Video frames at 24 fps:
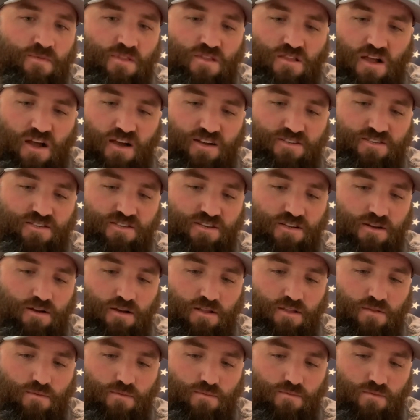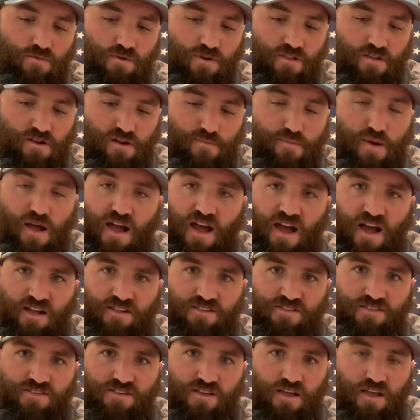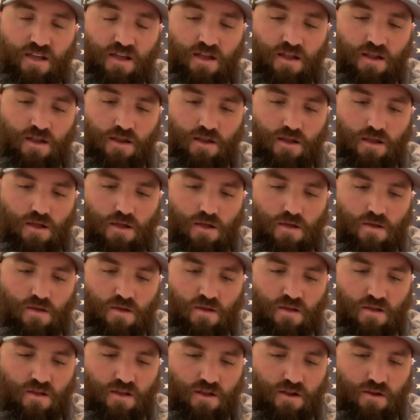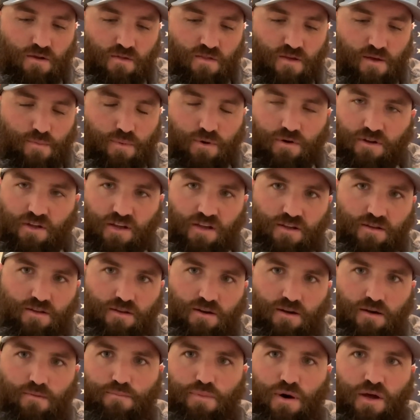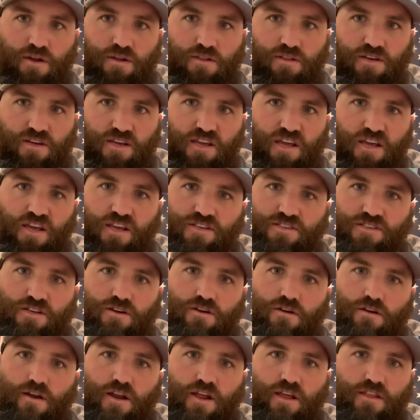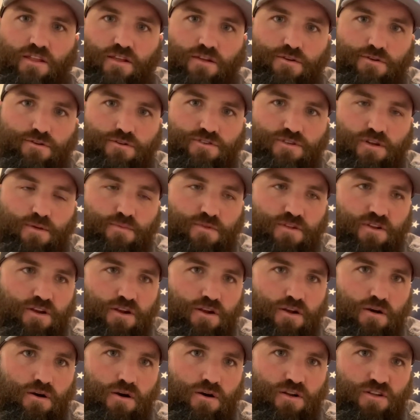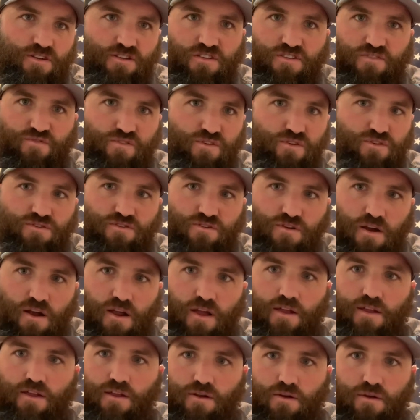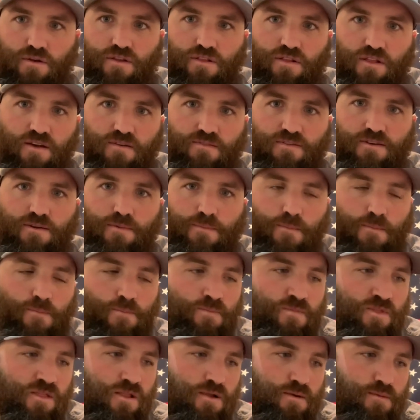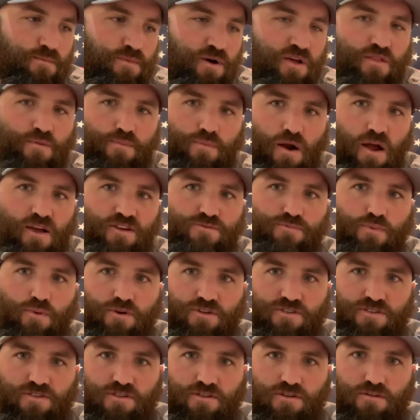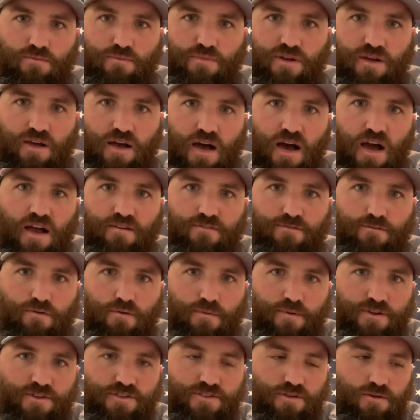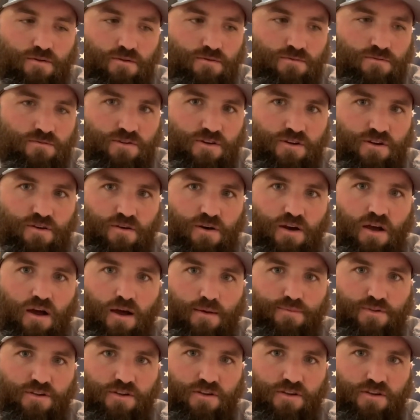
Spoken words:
I sit on one of their pads, and they put a bundle of keys underneath it or something, and it just feels great. You love it. But the price point's a little bit high for me, so I opted